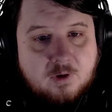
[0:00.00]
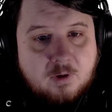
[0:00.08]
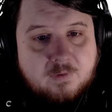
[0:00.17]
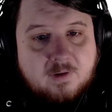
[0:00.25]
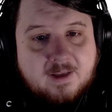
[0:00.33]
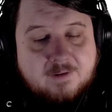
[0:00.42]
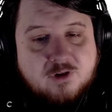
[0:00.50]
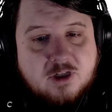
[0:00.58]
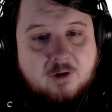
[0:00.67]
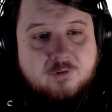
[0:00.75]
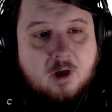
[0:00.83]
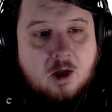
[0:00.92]
The left
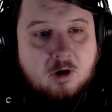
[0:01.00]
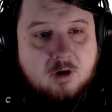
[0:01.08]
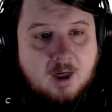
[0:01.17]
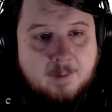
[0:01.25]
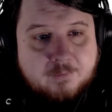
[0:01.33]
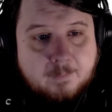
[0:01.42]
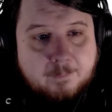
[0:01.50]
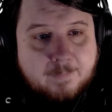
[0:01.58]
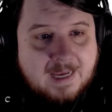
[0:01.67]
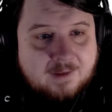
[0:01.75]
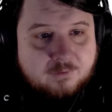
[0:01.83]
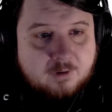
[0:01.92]
shouts, all cops are
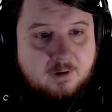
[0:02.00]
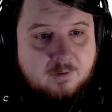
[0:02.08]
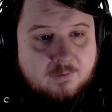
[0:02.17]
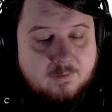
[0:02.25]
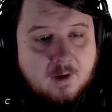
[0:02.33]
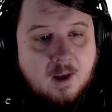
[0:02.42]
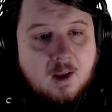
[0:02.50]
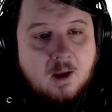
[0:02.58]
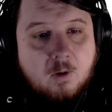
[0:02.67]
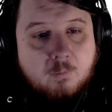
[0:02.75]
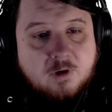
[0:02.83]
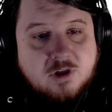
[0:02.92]
bastards,
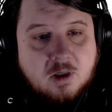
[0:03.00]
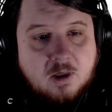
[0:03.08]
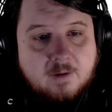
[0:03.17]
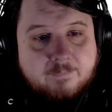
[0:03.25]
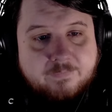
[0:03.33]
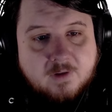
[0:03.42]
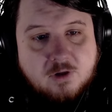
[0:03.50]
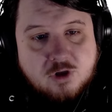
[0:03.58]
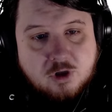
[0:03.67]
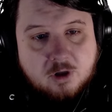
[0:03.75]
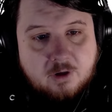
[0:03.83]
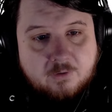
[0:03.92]
which
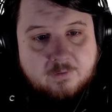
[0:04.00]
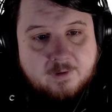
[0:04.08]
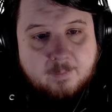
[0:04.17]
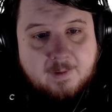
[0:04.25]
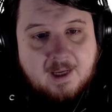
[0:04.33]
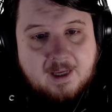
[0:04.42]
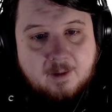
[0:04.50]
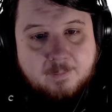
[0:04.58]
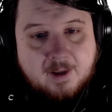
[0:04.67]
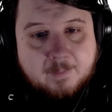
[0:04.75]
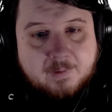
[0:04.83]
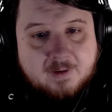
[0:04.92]
ensures that they'll be hated by
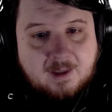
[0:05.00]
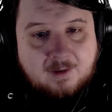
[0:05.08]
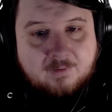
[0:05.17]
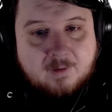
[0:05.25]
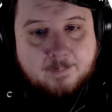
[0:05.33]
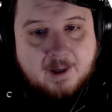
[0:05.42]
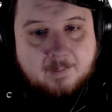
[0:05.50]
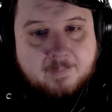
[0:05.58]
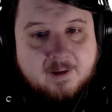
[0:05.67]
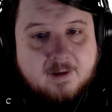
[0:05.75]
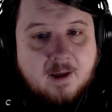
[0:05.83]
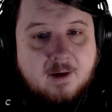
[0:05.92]
the police and the
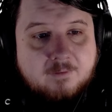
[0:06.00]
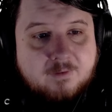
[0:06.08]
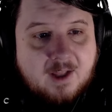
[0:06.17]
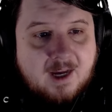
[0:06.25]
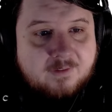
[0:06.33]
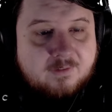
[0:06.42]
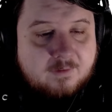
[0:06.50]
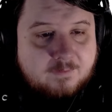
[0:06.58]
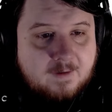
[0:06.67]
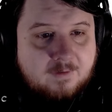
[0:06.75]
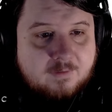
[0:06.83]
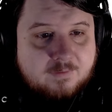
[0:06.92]
public, flies in the
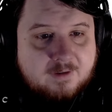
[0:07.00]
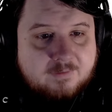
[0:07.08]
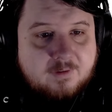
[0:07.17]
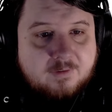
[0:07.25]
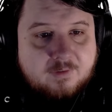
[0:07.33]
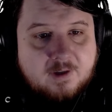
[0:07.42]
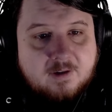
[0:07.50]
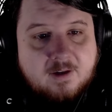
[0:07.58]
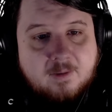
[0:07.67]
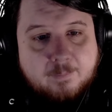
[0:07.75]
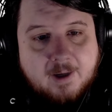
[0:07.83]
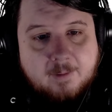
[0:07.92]
face of leftist theory. The
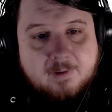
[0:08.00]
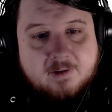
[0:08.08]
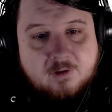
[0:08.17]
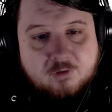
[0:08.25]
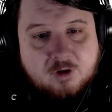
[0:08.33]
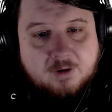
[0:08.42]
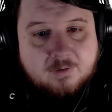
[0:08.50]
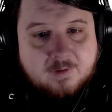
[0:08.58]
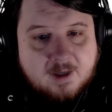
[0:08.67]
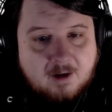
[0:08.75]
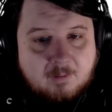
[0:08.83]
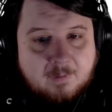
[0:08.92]
public distrust of the
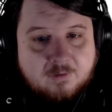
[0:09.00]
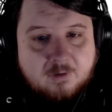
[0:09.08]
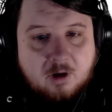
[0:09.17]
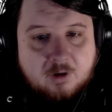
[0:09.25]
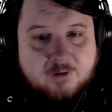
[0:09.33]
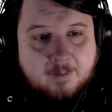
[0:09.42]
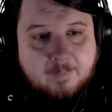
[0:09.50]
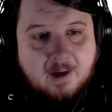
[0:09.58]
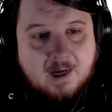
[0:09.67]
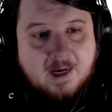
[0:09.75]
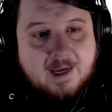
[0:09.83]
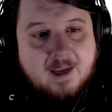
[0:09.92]
government is an all-time
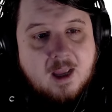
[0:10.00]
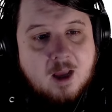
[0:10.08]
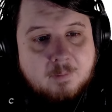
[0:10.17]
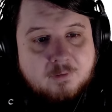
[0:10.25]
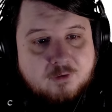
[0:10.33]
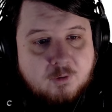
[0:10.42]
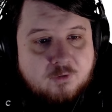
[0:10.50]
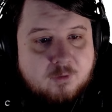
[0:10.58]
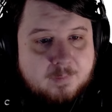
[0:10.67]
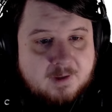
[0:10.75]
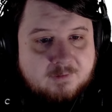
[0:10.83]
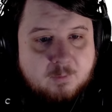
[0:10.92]
high, but so is the
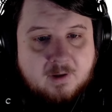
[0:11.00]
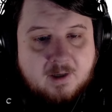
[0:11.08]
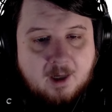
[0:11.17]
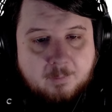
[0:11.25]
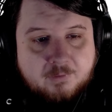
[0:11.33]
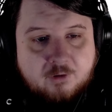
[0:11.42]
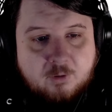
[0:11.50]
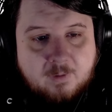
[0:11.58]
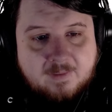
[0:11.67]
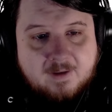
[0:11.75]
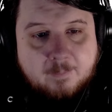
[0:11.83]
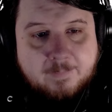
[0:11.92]
belief that we are helpless to do
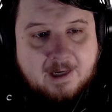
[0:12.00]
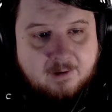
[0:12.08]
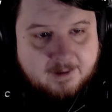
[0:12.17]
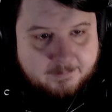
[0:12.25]
anything about it.